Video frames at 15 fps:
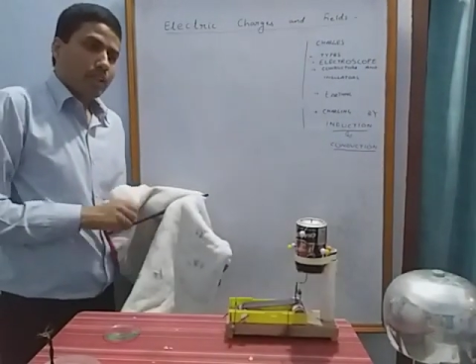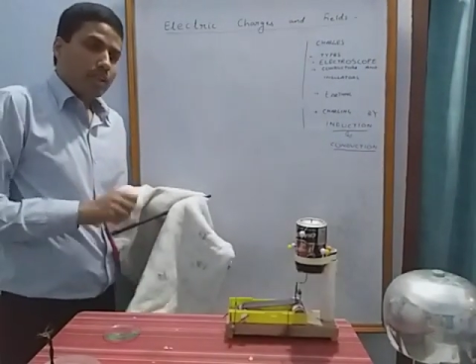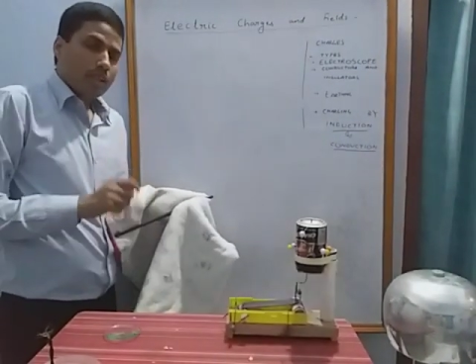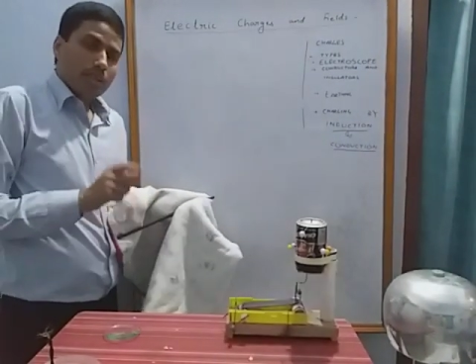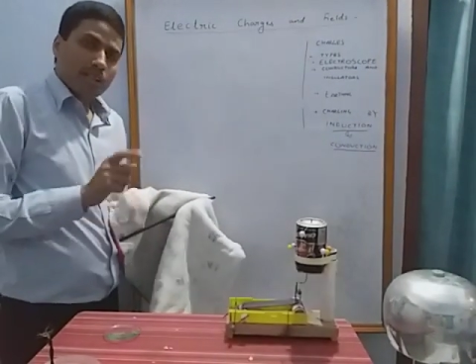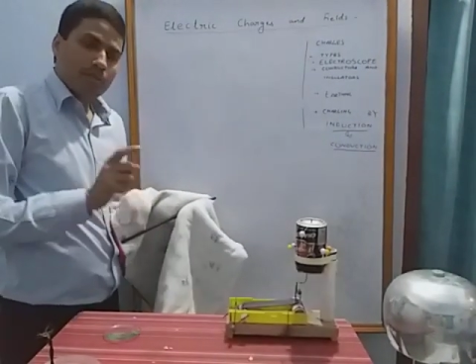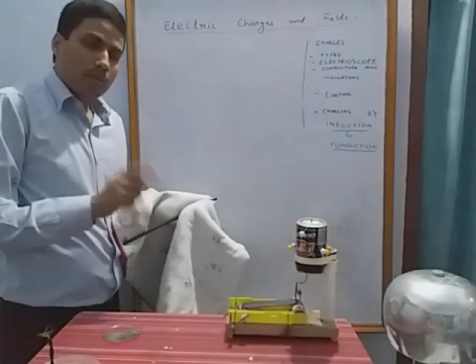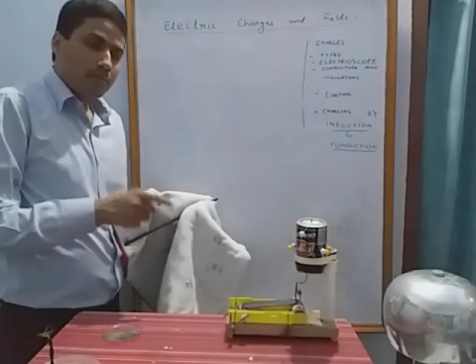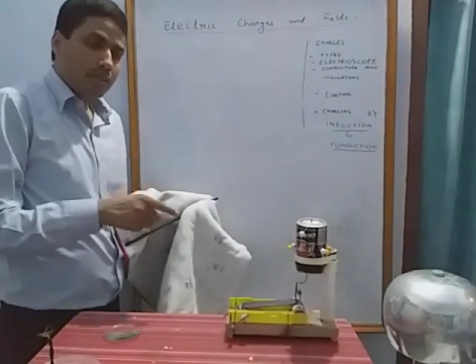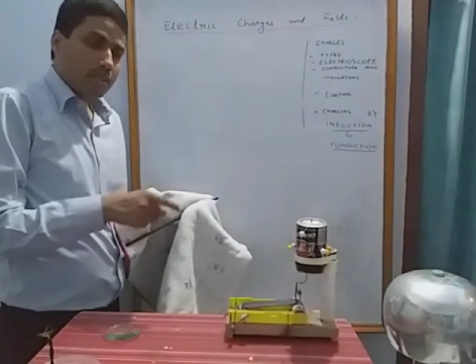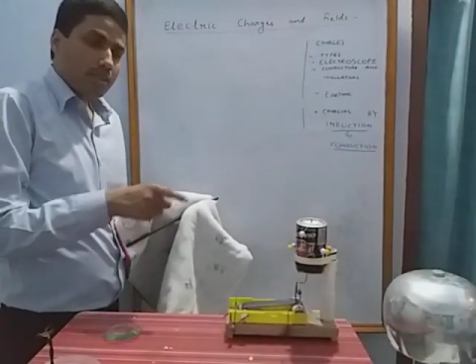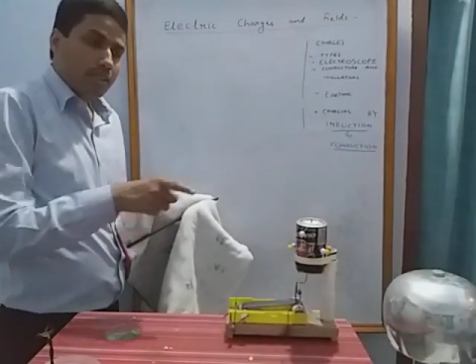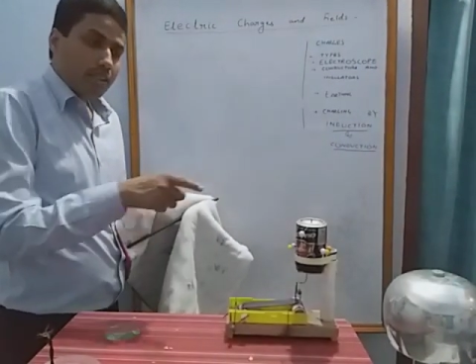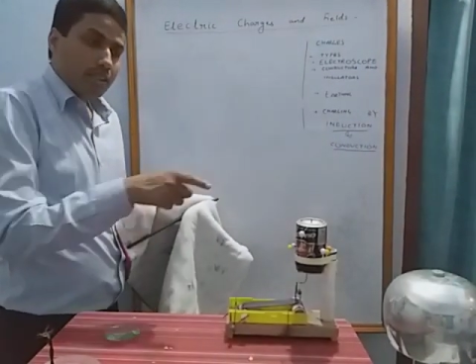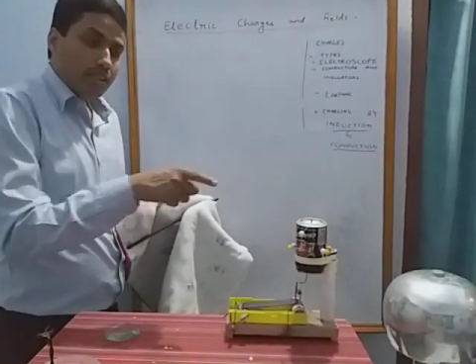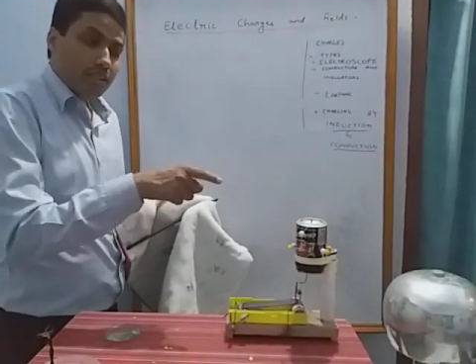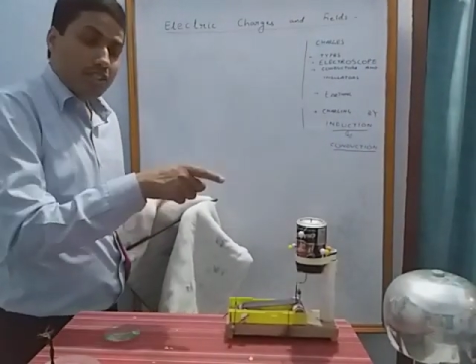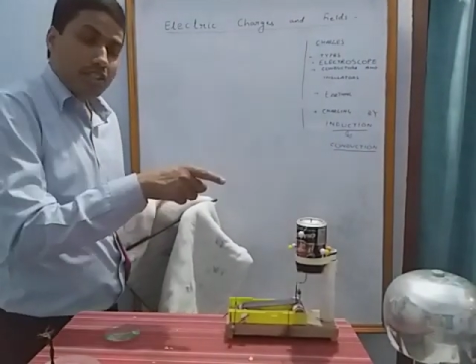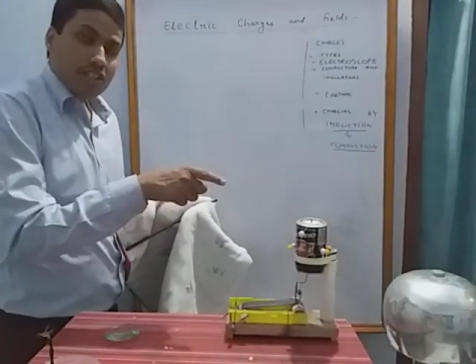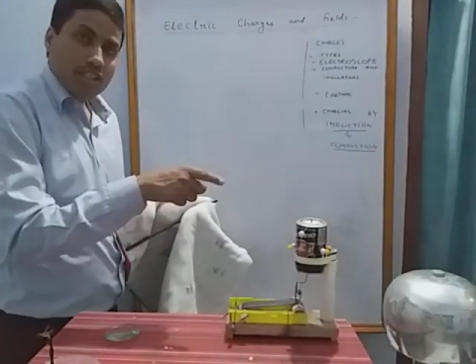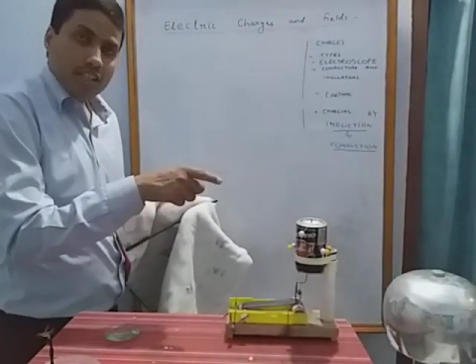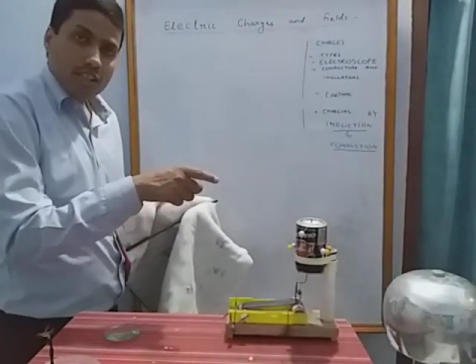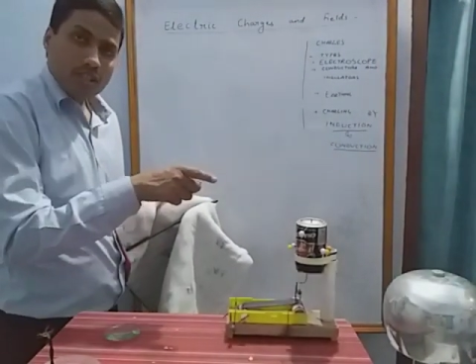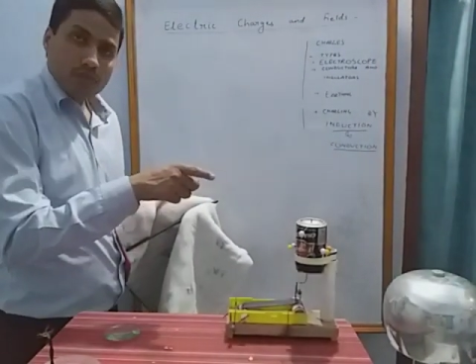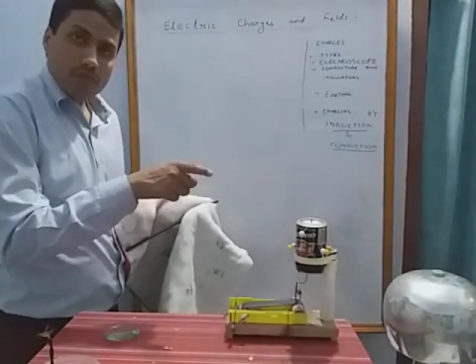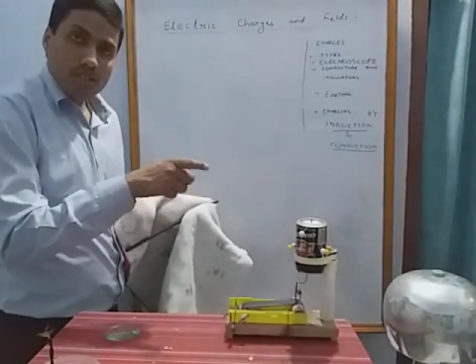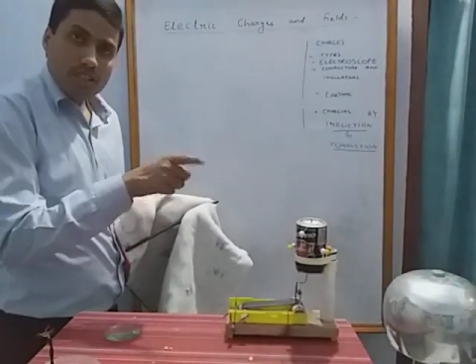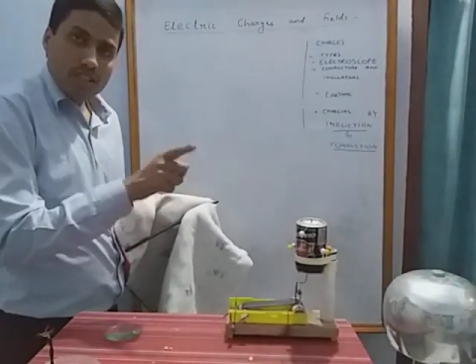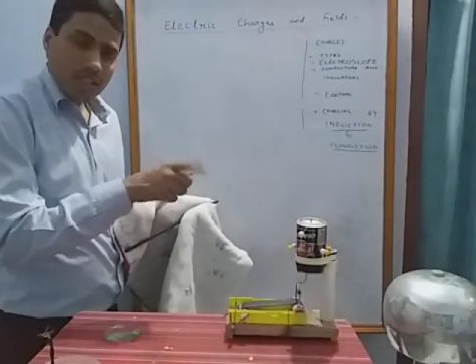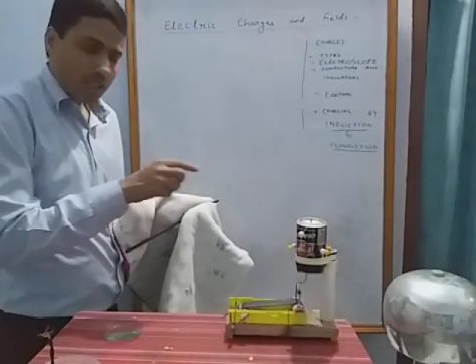Remember, this is
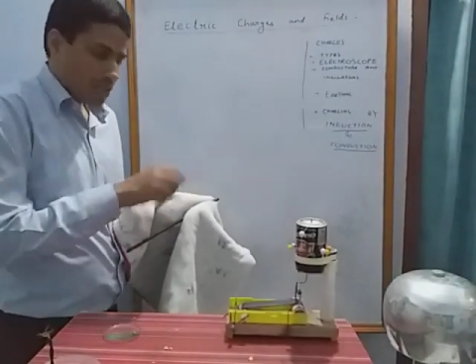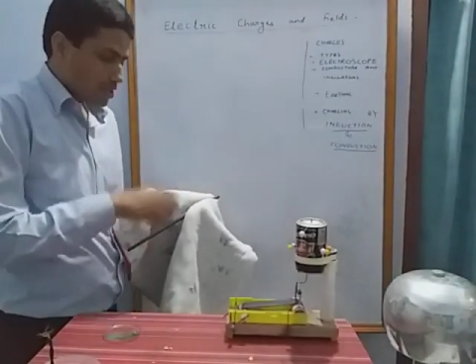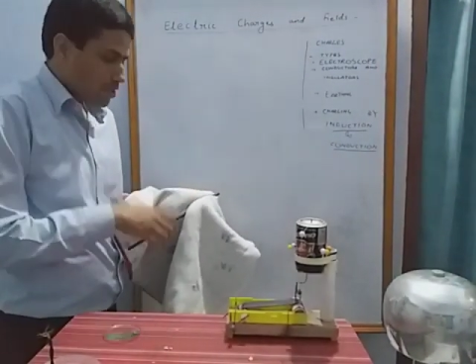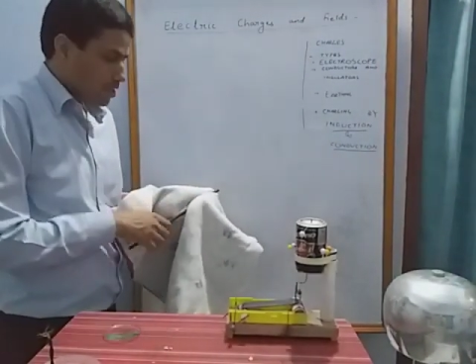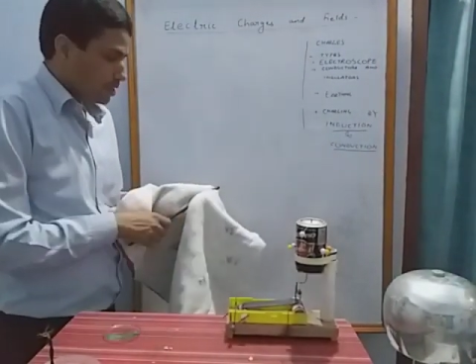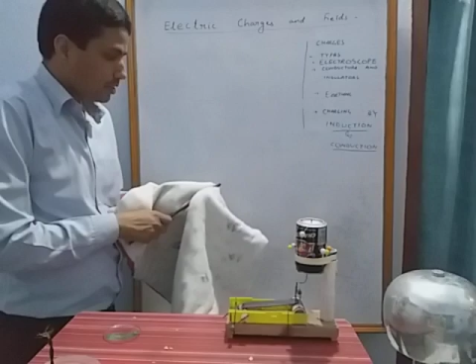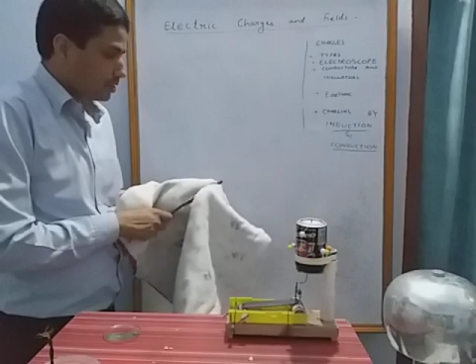negatively charged.